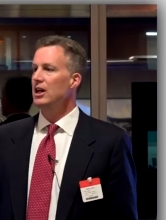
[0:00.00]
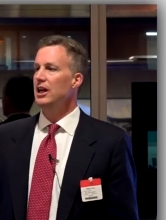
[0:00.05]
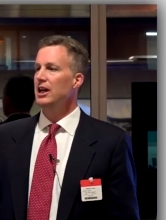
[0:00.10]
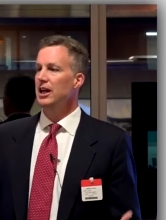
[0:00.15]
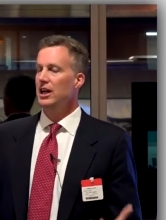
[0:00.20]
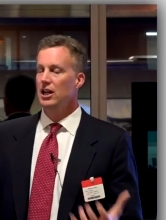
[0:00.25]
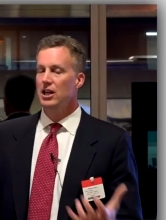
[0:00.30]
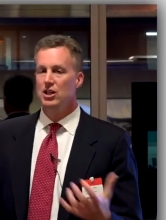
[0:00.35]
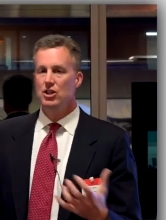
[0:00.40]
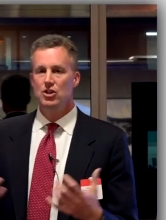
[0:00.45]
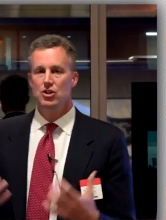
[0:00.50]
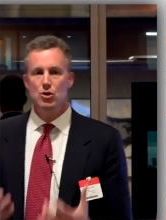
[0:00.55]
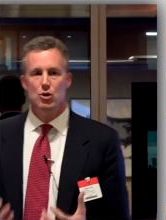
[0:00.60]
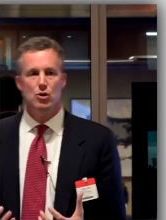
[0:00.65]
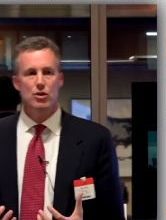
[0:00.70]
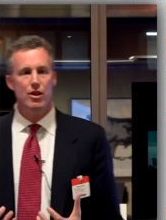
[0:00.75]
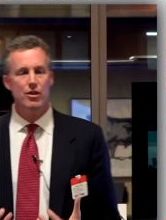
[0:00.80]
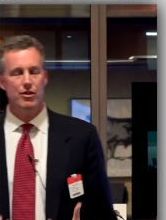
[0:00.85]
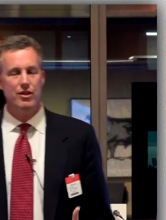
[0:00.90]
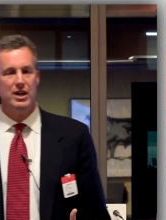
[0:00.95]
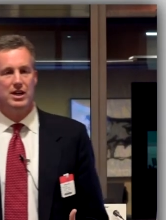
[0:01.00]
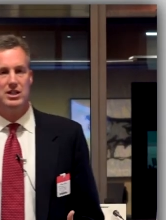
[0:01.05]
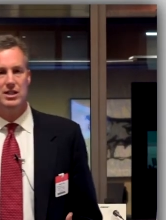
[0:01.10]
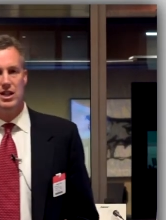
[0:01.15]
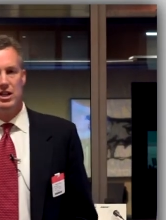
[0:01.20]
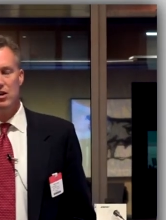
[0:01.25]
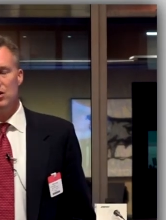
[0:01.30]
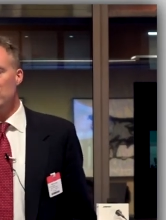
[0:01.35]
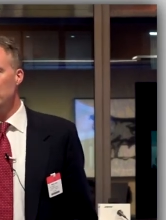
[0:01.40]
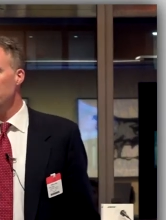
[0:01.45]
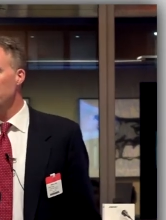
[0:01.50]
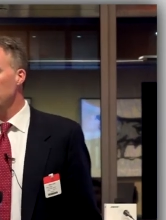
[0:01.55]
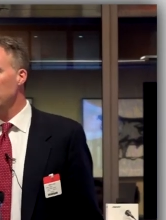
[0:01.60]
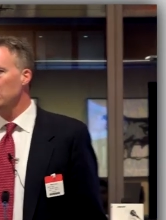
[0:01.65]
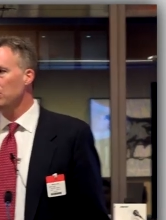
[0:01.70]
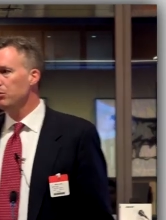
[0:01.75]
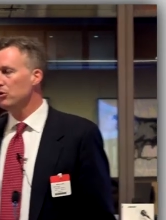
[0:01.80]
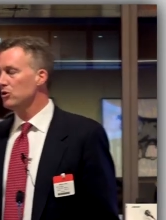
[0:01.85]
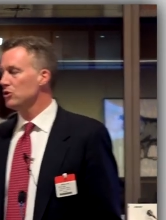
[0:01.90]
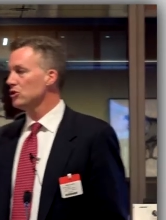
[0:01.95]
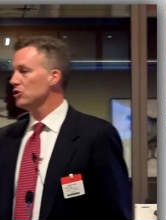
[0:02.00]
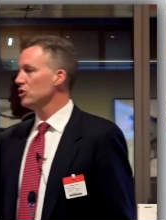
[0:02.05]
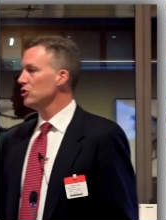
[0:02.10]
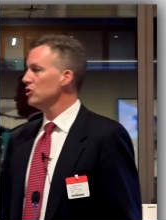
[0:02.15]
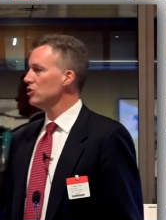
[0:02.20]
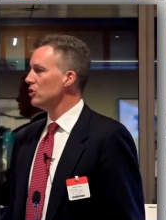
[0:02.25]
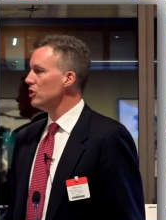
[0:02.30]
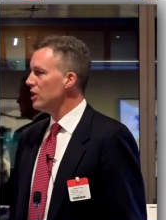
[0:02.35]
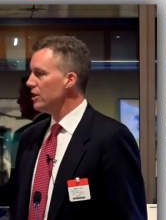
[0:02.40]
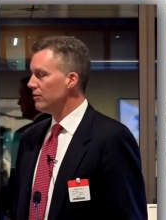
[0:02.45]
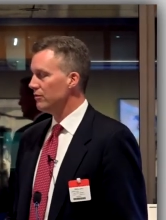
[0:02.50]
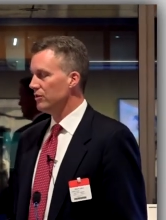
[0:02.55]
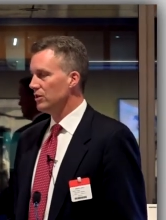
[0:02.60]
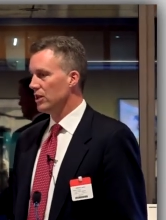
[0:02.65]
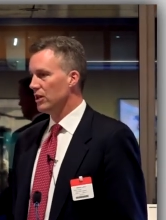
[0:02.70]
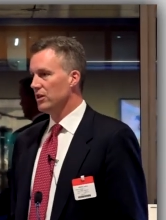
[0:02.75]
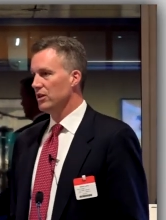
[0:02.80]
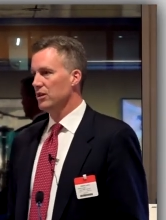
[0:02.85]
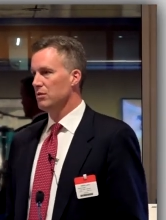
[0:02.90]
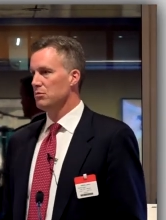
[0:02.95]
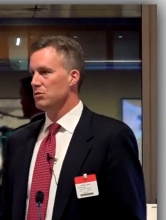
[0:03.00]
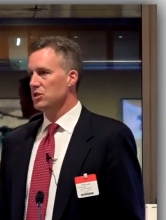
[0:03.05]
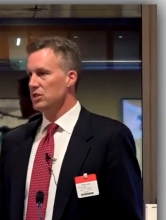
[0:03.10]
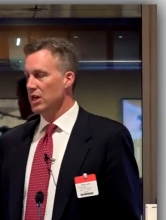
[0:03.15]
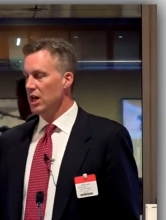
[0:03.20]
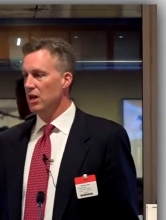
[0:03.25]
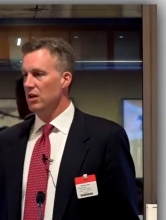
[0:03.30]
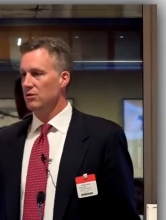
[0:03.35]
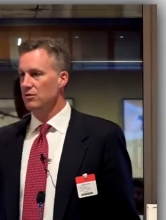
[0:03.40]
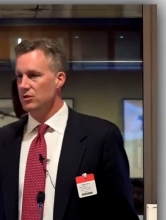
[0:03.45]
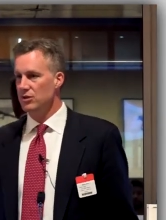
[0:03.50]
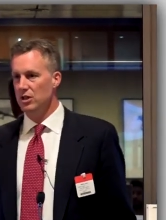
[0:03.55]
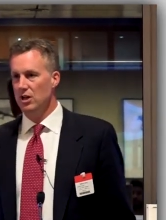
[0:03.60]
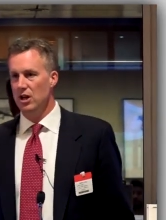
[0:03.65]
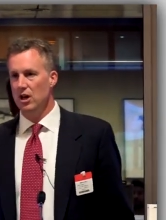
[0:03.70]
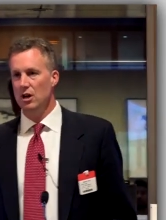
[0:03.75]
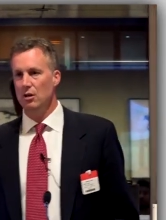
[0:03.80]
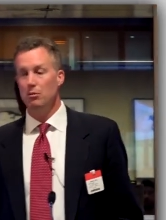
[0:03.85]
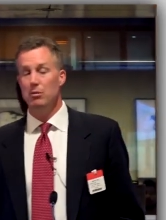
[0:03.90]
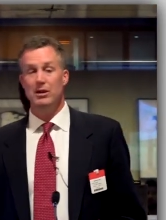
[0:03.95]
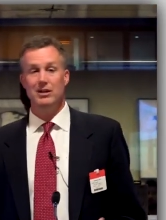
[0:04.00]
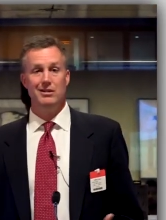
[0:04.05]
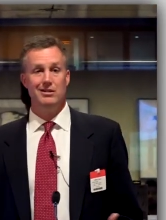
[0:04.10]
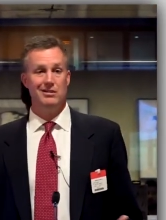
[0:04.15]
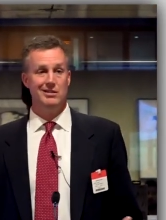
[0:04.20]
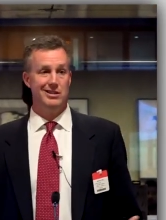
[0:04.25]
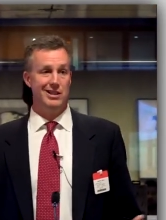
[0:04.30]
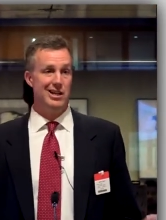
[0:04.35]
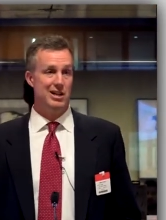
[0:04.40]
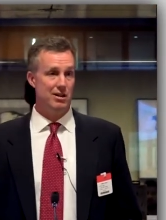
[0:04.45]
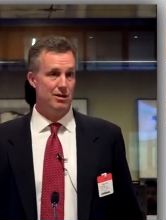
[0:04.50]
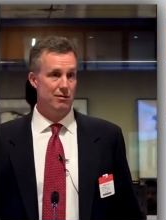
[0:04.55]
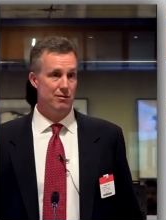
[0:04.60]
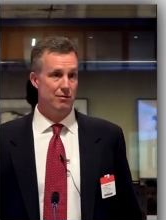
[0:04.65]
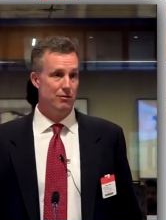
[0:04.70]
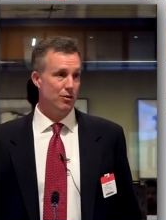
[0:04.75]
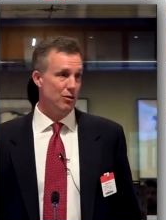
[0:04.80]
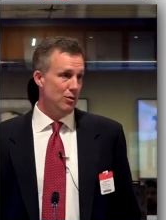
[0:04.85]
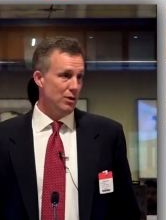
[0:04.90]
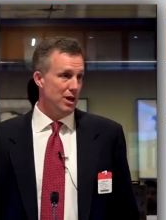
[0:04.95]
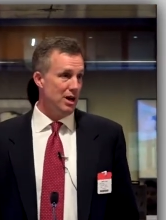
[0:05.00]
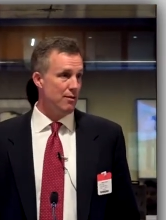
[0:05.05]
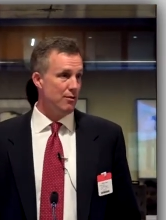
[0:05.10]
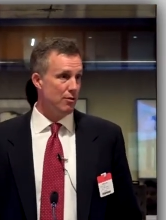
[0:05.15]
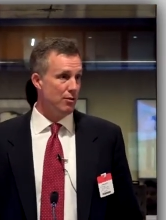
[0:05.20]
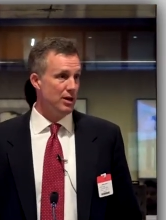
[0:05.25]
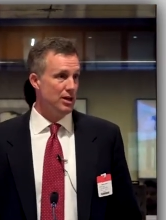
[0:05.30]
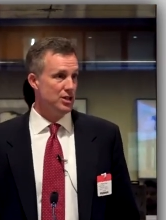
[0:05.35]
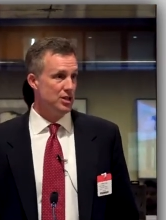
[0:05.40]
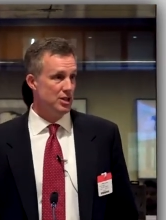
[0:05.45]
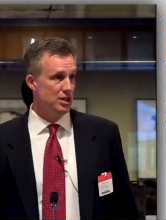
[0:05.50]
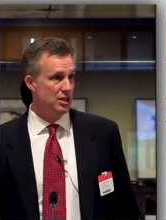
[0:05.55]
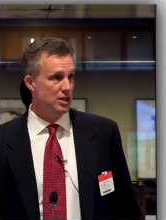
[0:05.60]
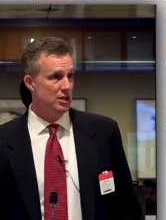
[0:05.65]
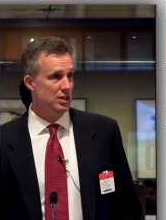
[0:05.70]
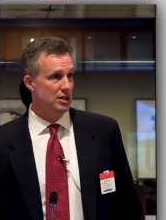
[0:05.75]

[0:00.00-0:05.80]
it can do the things that your developers should have done themselves, but didn't for whatever reason,